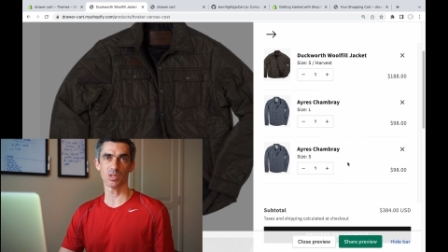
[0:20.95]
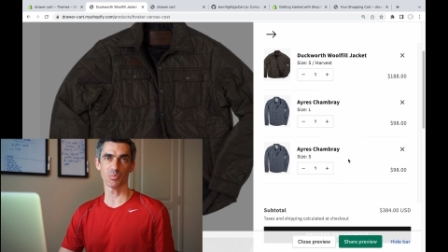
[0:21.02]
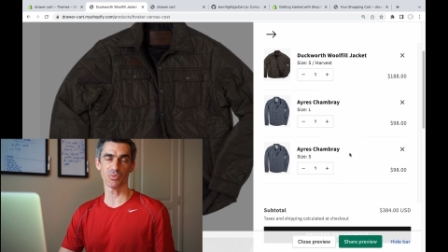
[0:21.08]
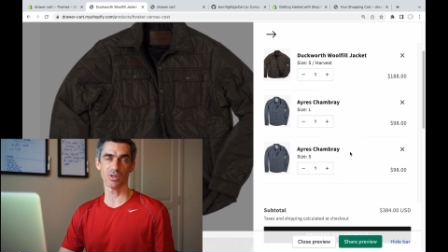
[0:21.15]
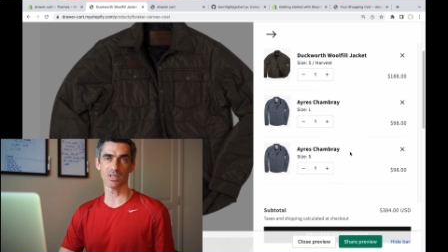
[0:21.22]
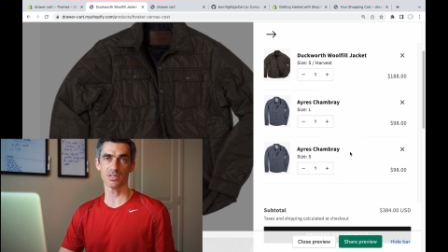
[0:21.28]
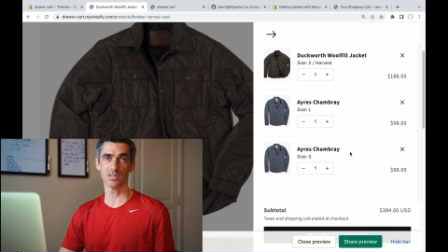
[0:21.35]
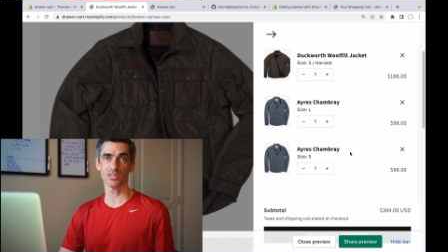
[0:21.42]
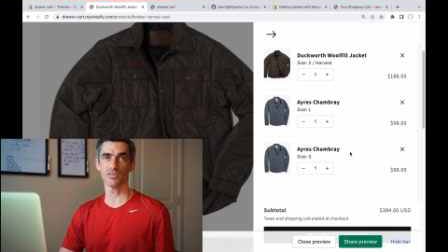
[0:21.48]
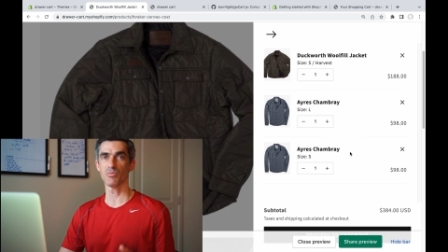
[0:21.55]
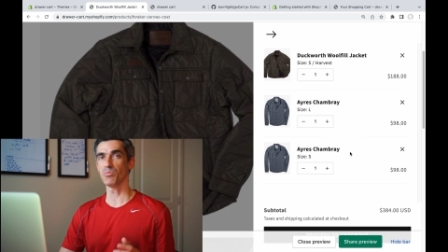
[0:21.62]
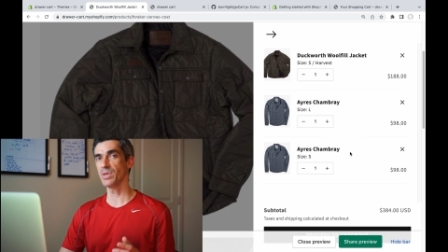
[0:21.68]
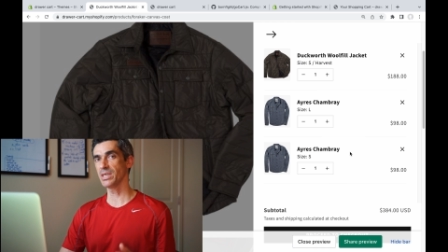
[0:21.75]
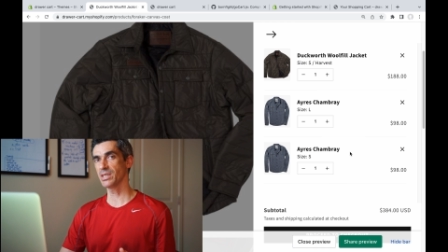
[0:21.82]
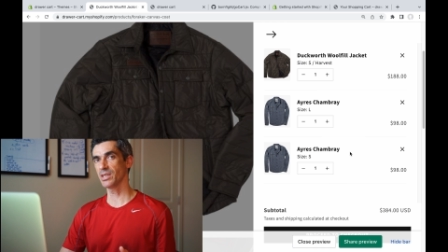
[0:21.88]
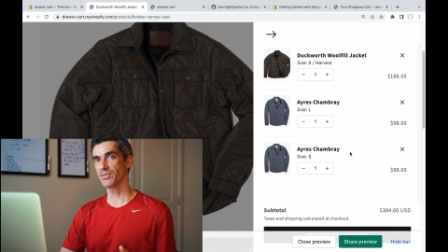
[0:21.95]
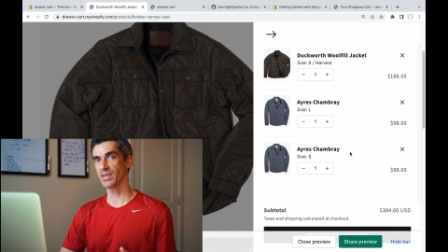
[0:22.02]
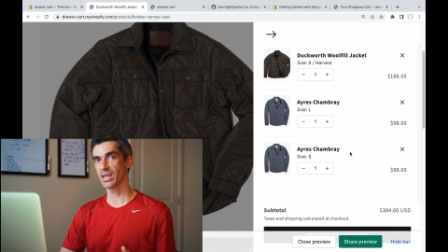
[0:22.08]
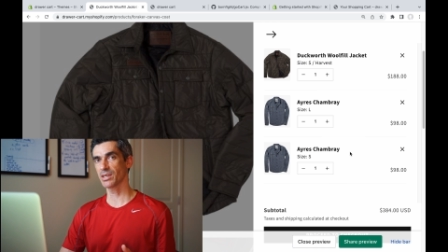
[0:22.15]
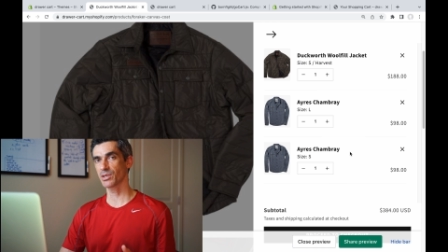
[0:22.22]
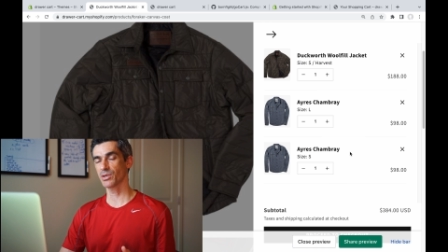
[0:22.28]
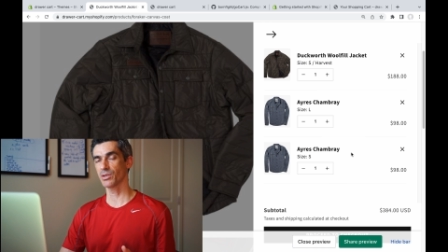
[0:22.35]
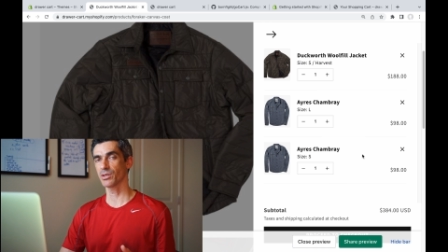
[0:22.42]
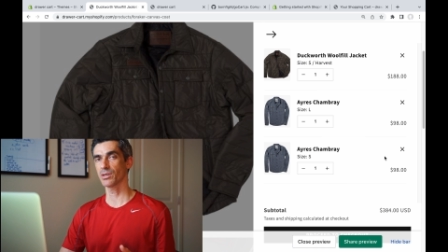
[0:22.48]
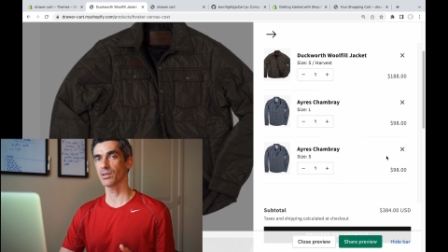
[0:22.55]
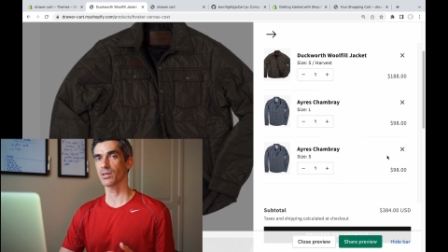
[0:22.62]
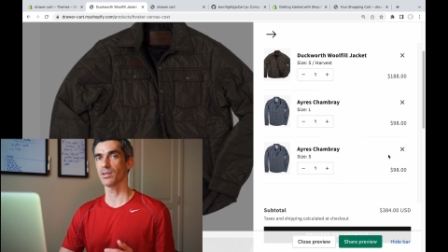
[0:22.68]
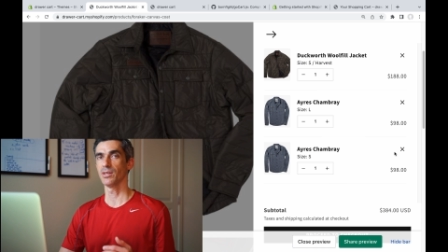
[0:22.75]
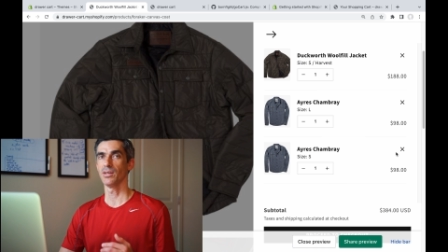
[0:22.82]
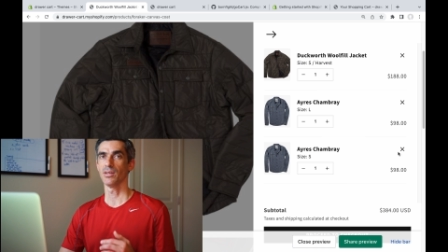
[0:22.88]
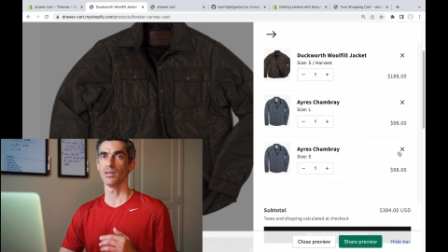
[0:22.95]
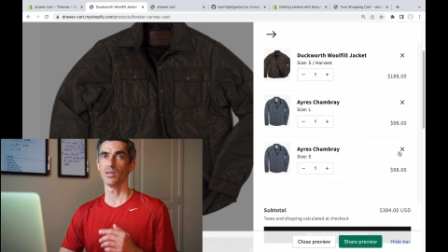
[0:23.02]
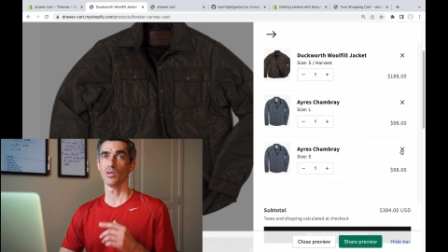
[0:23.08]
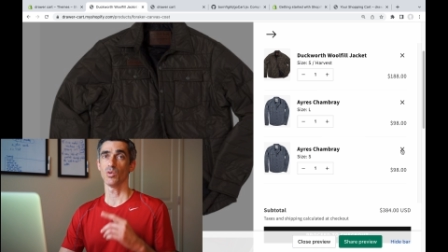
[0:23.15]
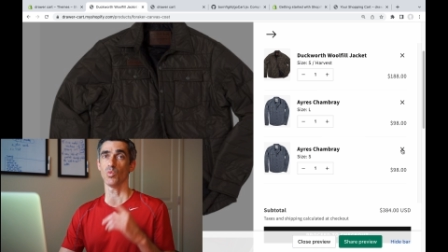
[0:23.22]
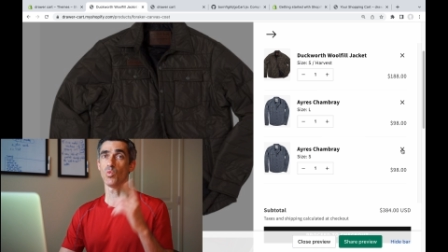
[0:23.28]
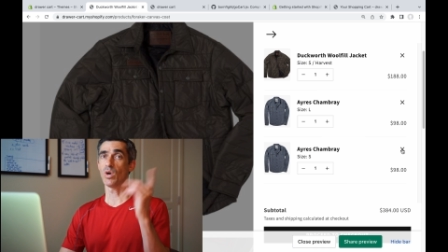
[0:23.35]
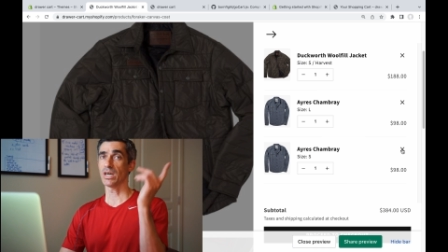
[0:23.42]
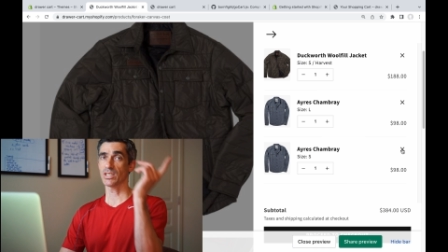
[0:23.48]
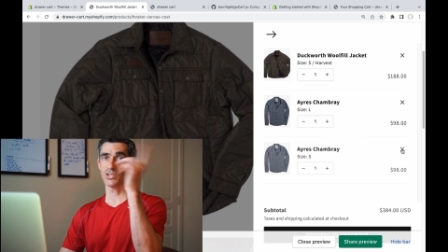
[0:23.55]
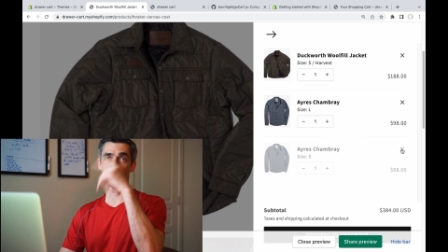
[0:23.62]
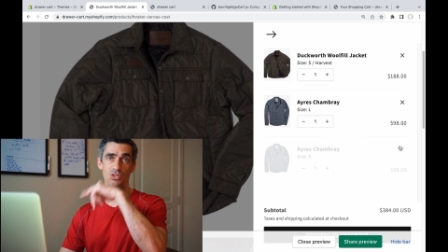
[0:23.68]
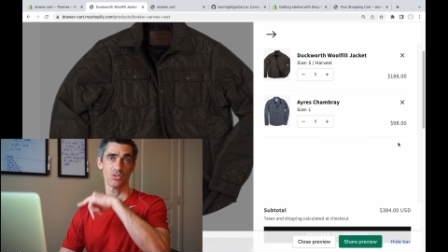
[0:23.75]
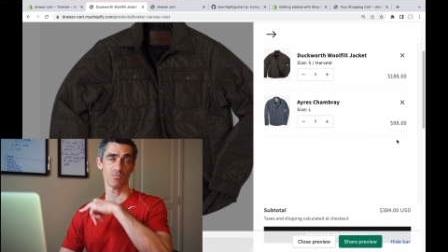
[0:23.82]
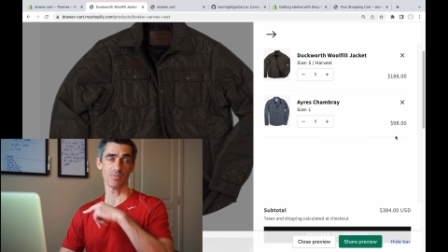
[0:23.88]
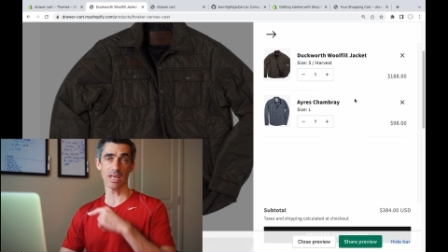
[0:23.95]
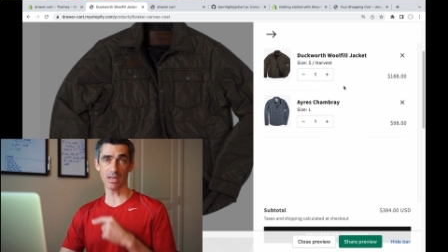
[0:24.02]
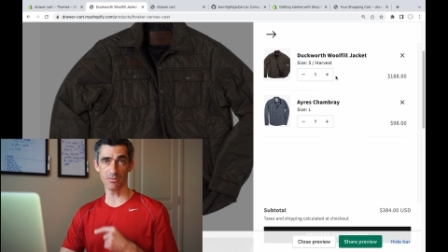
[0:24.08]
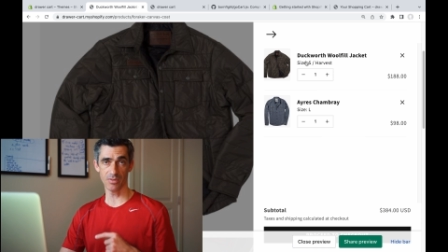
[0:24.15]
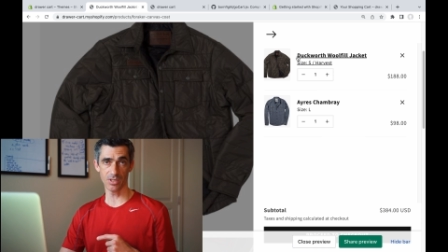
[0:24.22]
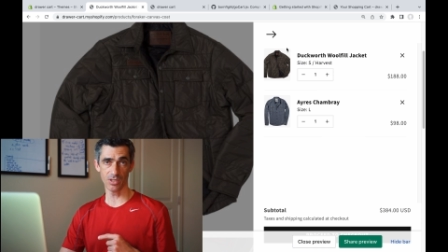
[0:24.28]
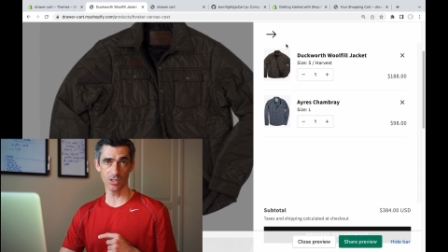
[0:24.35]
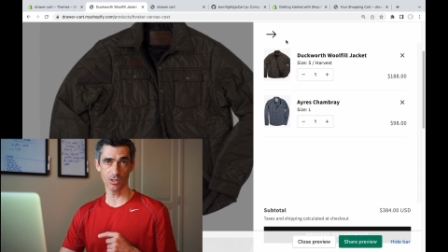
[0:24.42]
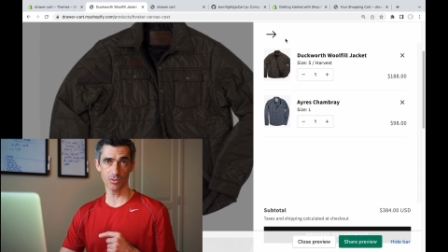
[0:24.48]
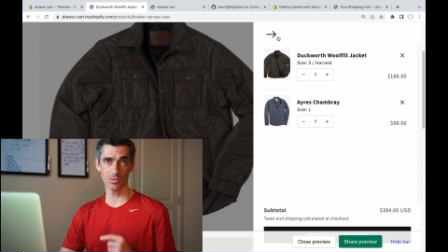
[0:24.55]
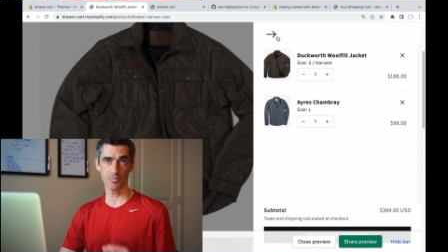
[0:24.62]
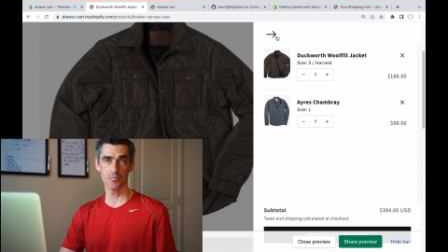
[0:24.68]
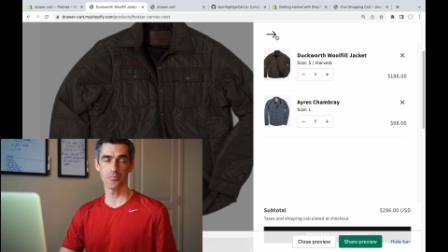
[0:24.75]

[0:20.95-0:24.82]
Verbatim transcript: the process of making that cart, watch that video.